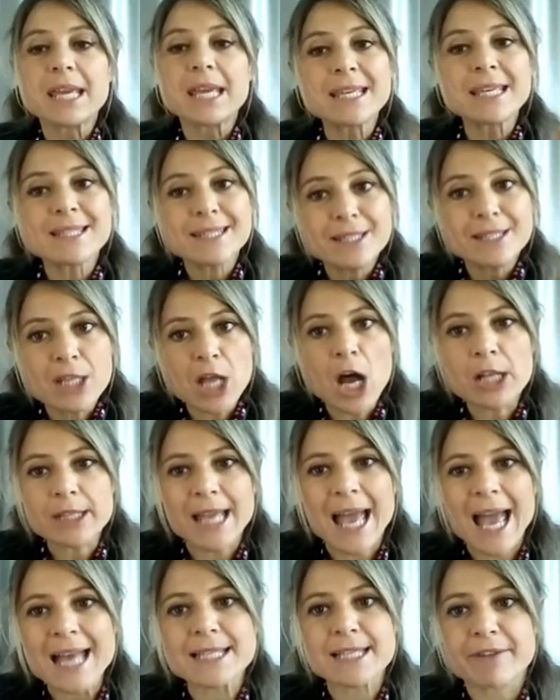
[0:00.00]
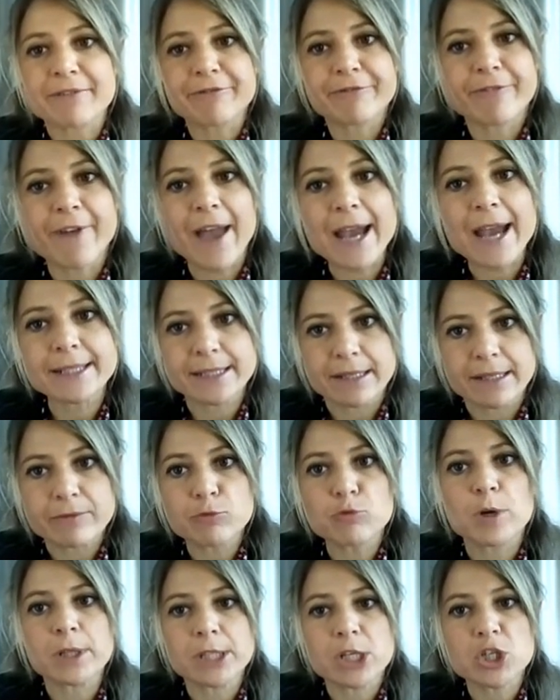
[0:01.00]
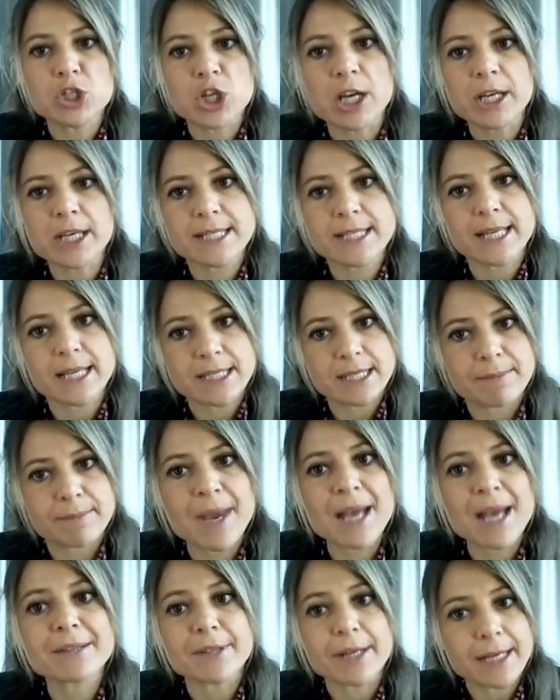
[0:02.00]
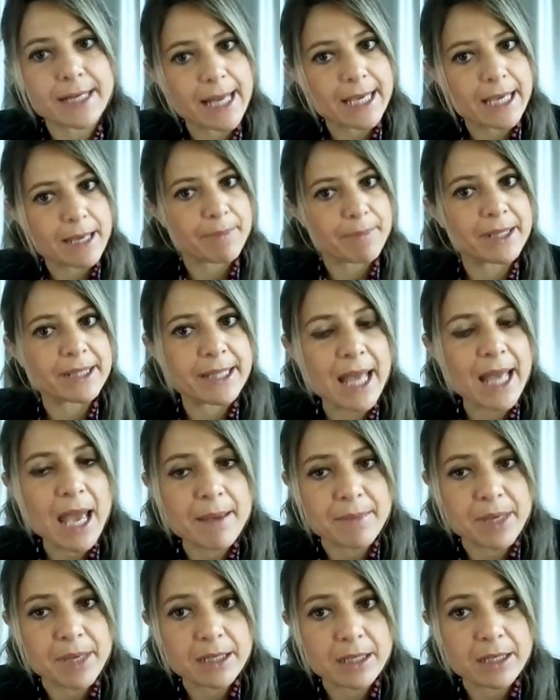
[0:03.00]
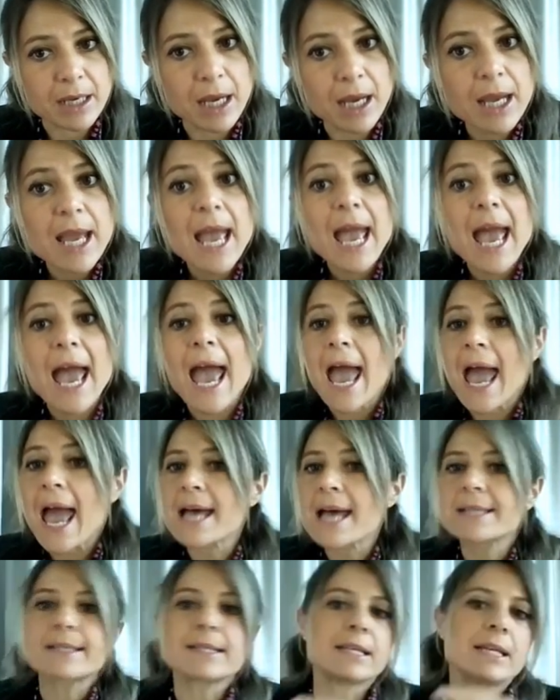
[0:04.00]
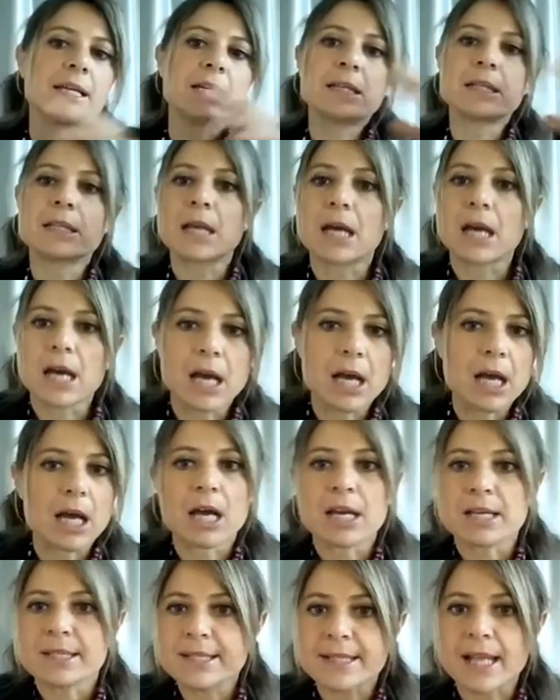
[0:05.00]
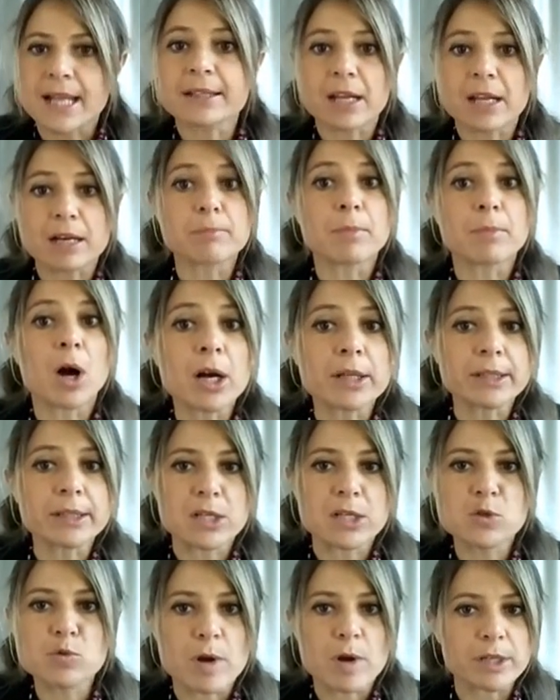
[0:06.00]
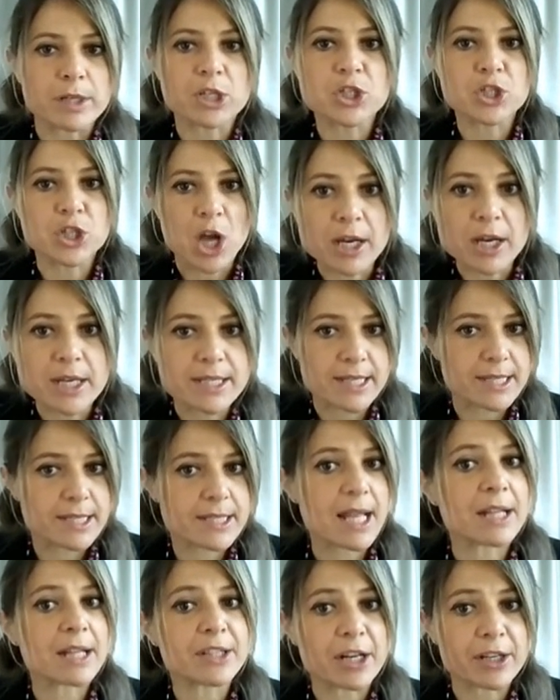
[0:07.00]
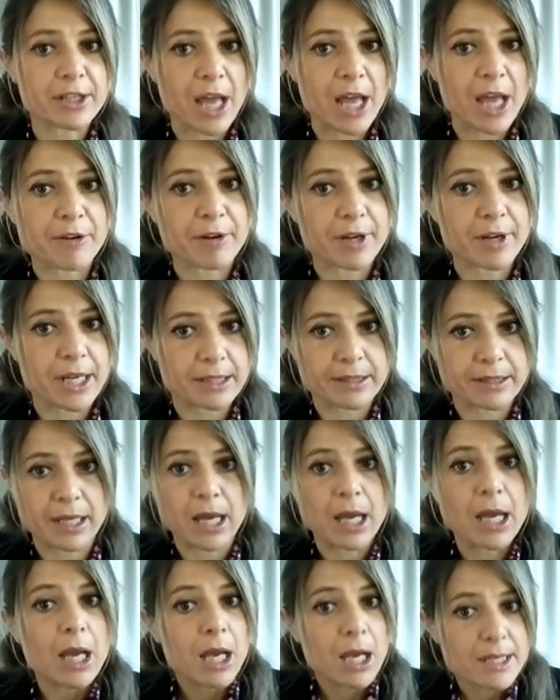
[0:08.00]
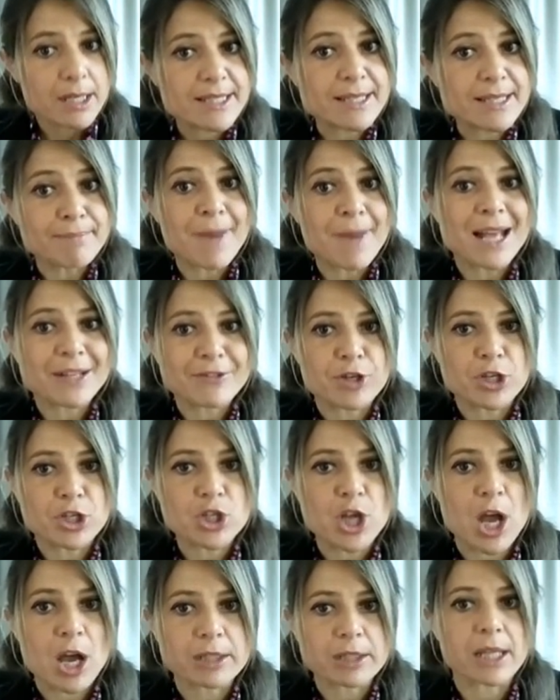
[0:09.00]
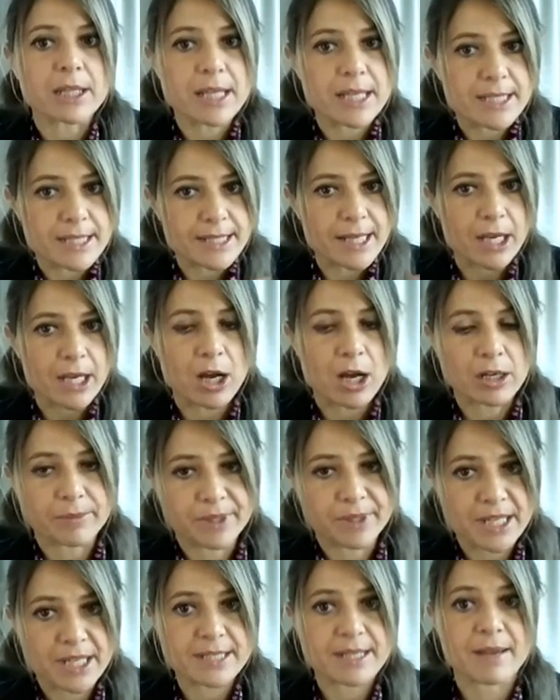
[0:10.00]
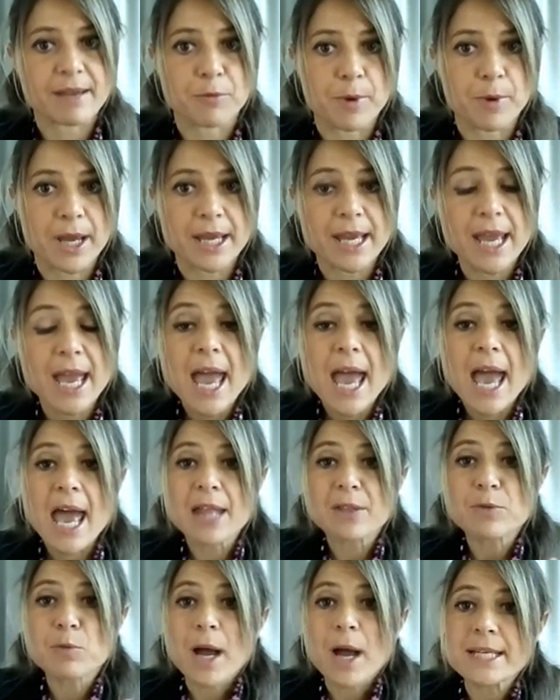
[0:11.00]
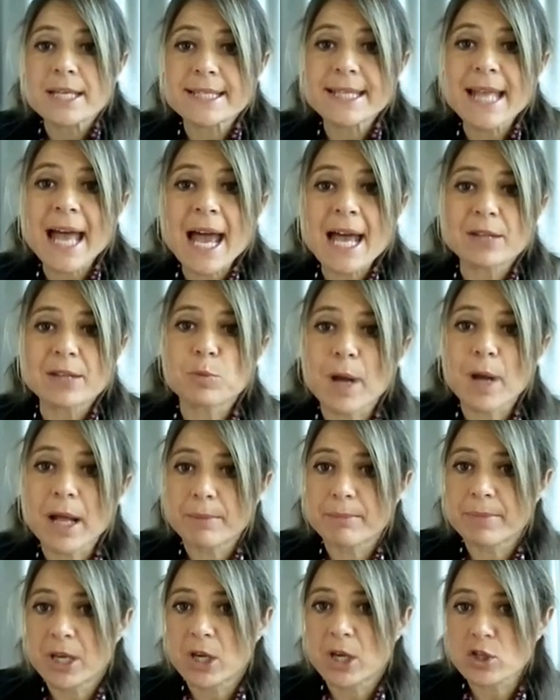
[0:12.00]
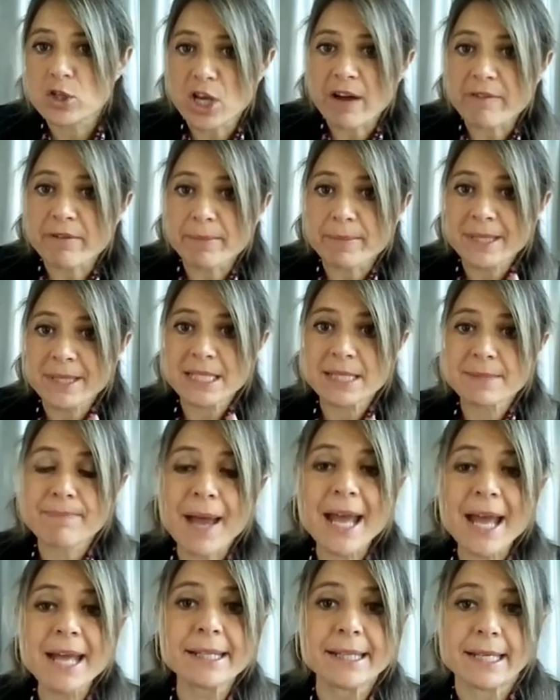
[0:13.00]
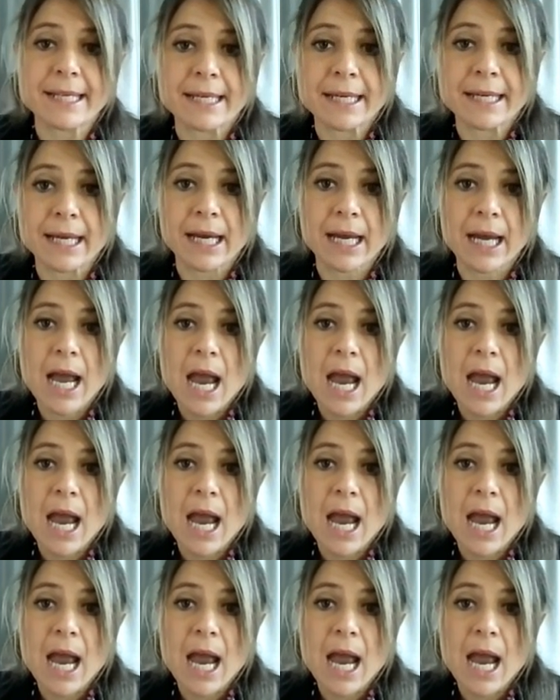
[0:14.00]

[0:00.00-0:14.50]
is not as effective when the shock is asymmetric, like a pandemic, as in standard models where the shock is a standard aggregate symmetric shock that hits the economy in the same way. And why is that? Well, because government spending